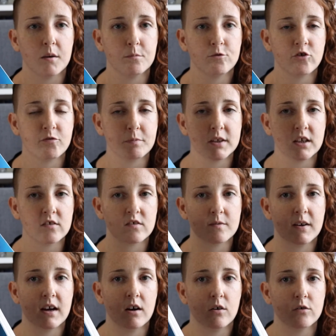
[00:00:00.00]
just because of
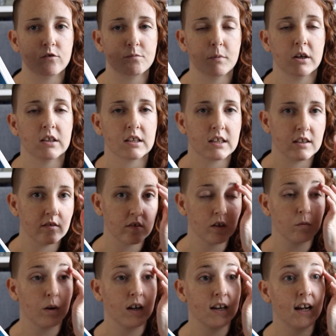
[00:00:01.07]
how small it is
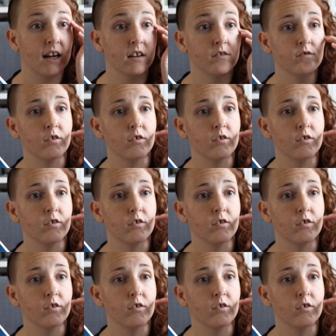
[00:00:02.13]
and whatnot.